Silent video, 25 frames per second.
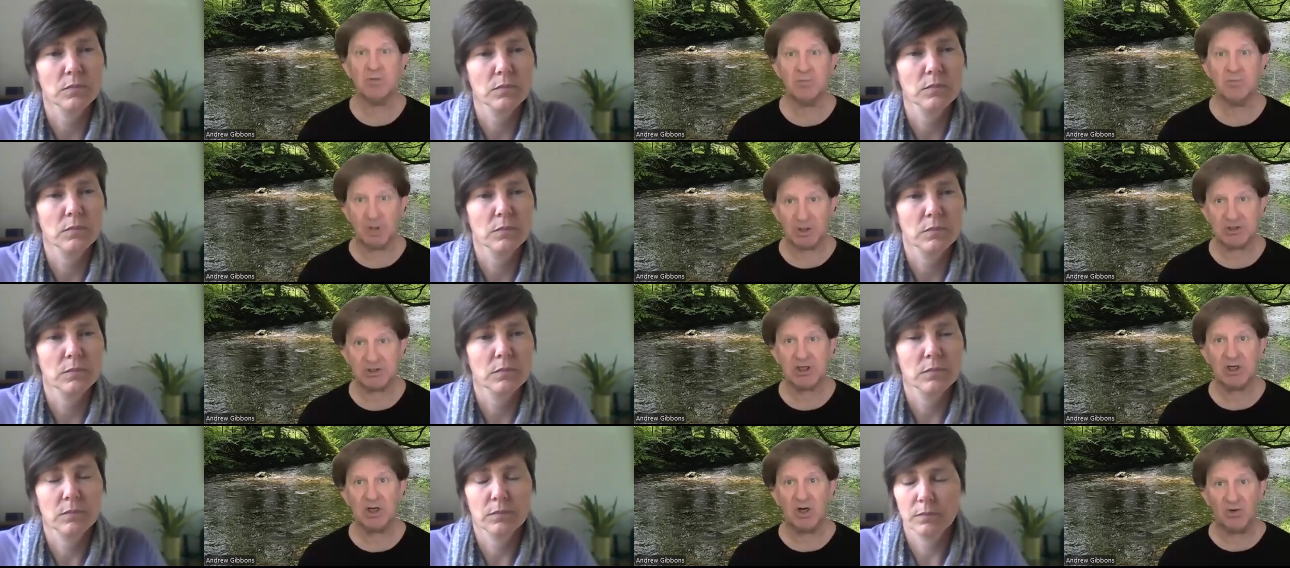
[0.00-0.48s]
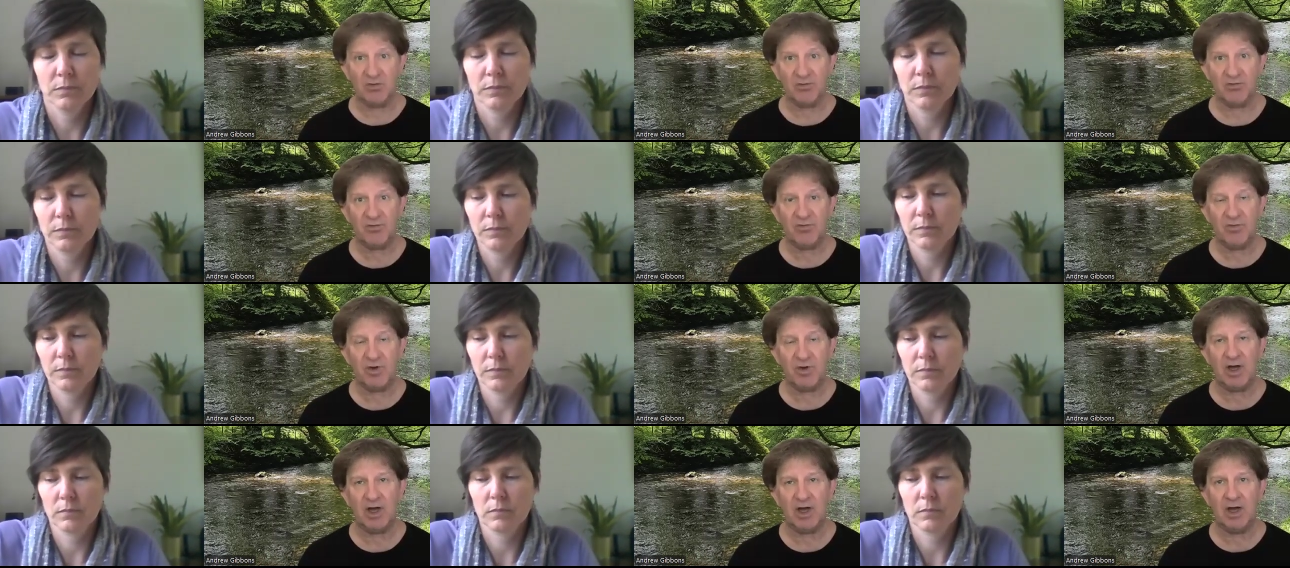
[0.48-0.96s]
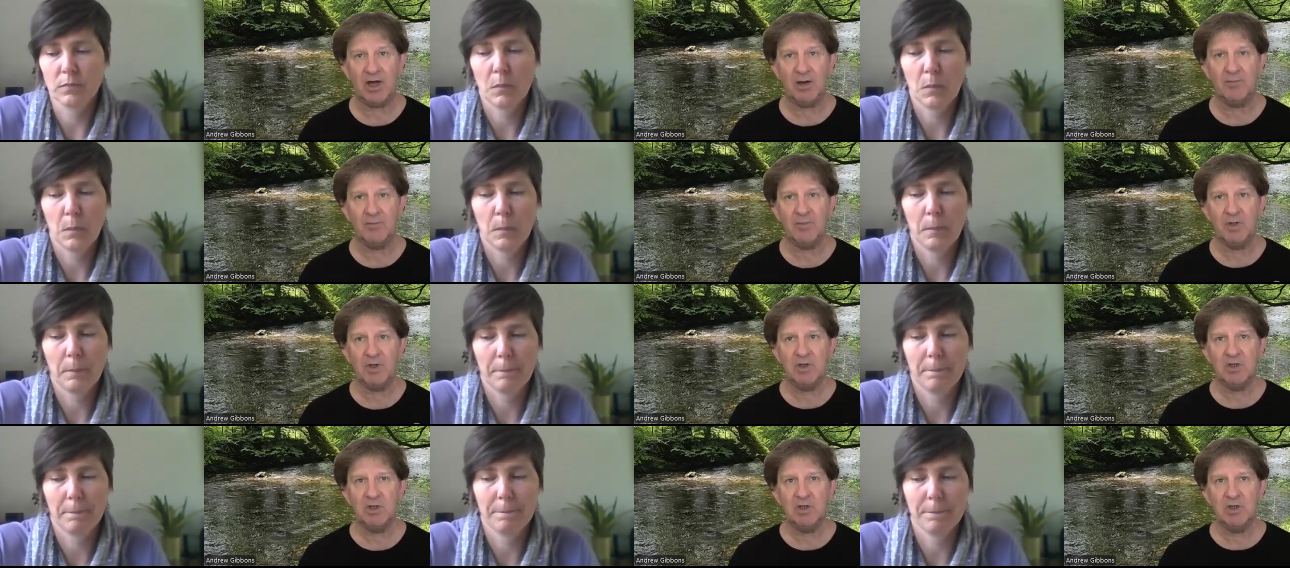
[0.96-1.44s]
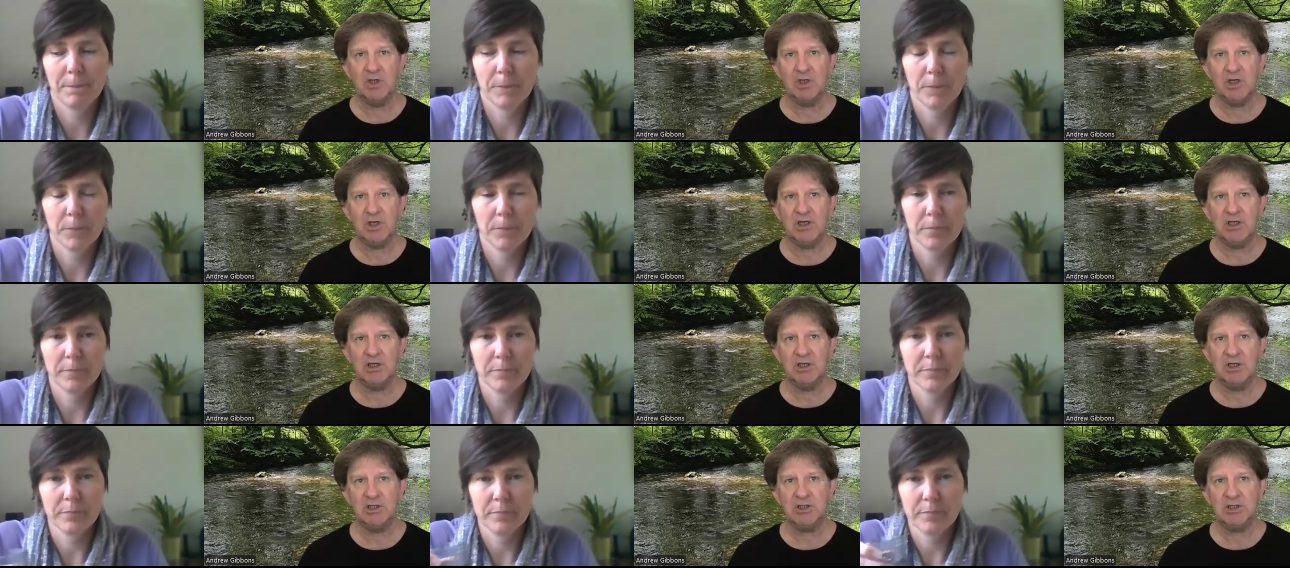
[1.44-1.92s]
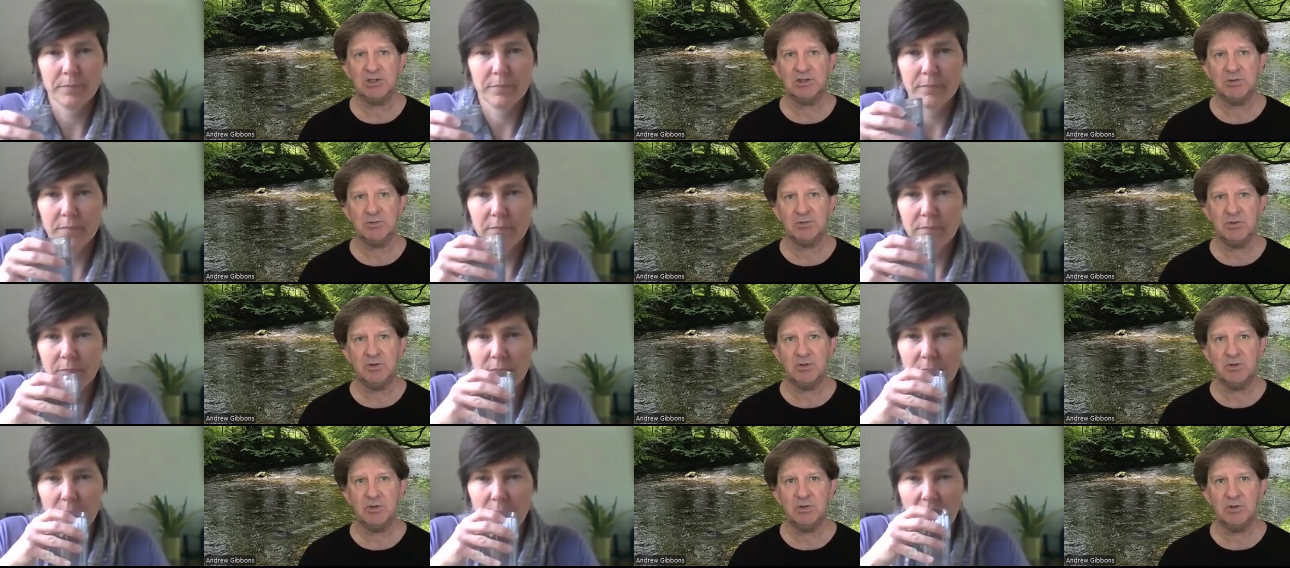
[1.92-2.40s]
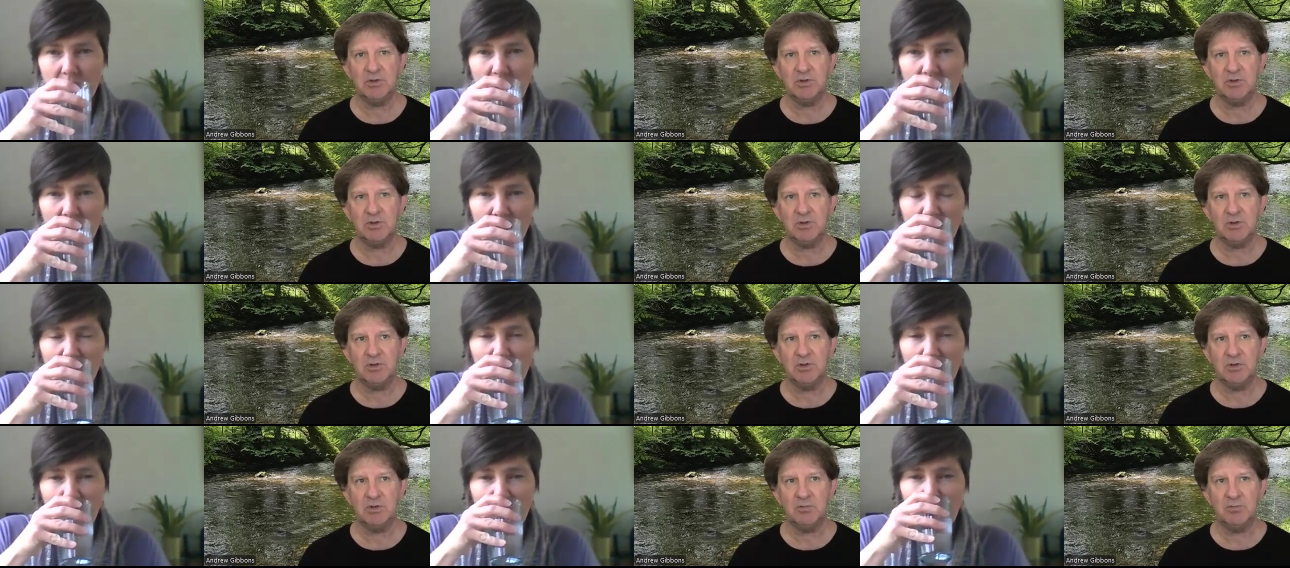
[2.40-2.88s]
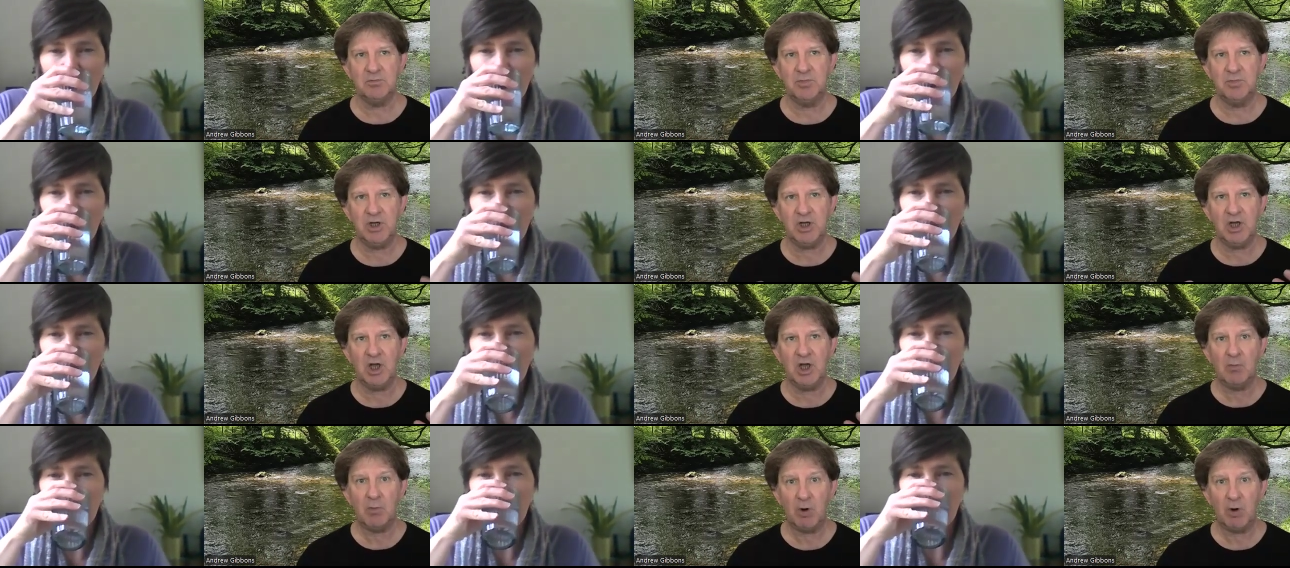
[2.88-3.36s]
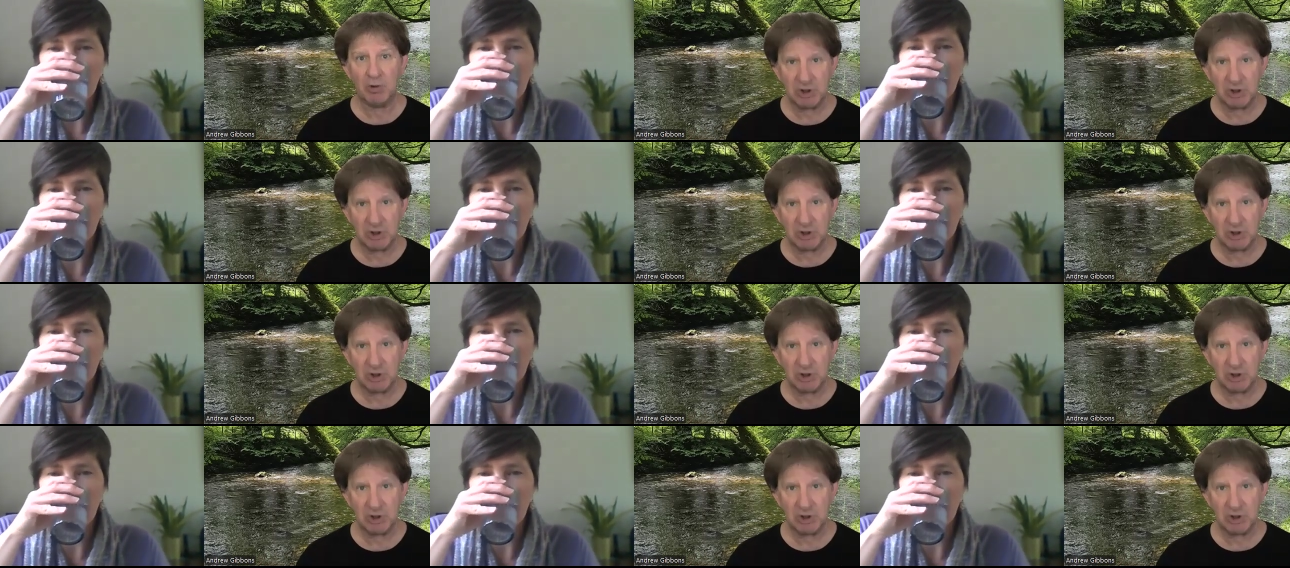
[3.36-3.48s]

Speaker 1: sort of thing myself, um, is being